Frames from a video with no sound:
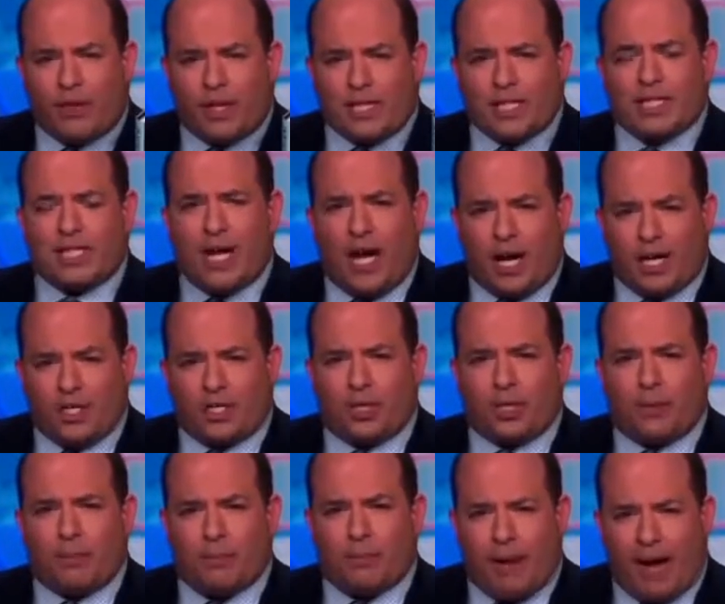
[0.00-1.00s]
This is
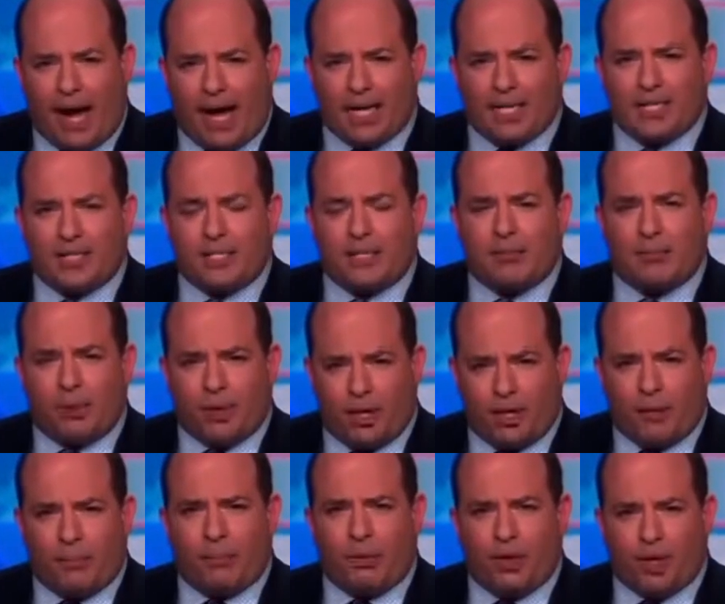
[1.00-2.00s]
Hunter Biden's
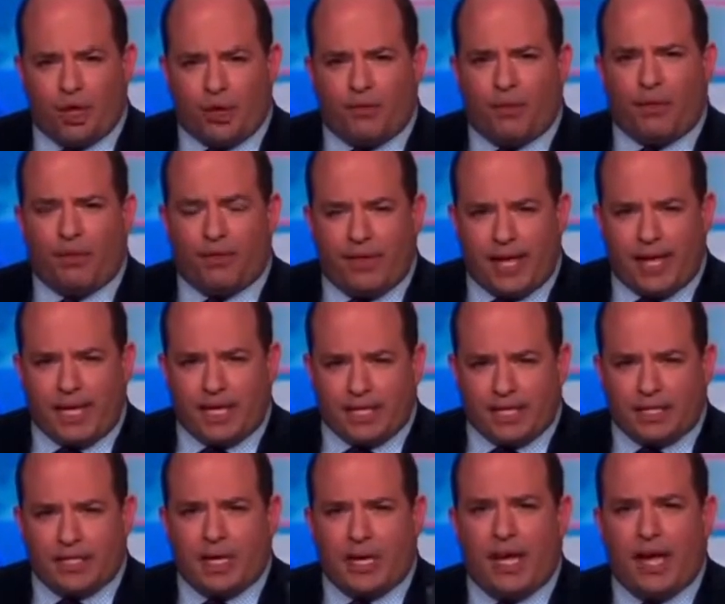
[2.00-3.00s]
book, Beautiful
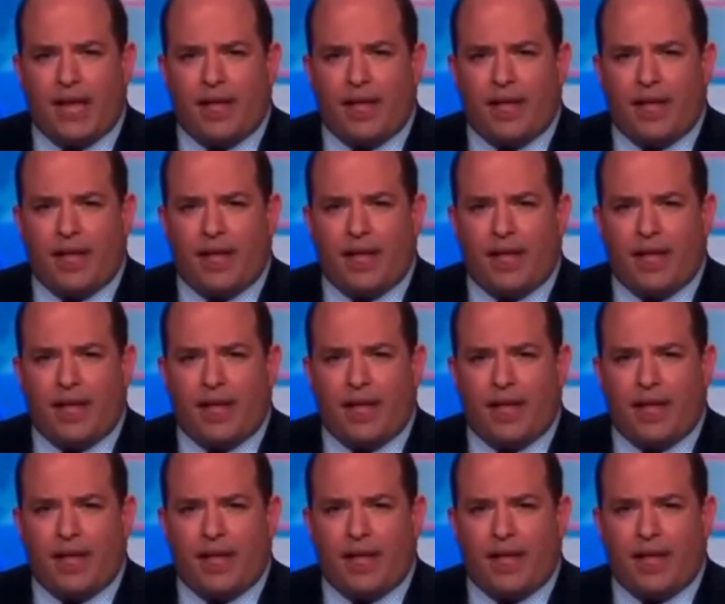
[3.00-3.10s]
Things,